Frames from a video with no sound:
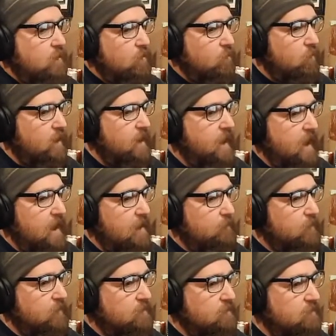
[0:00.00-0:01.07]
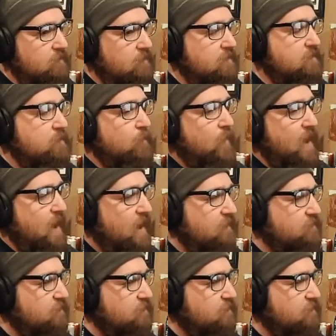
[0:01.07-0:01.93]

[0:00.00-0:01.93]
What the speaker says: what happened in the past.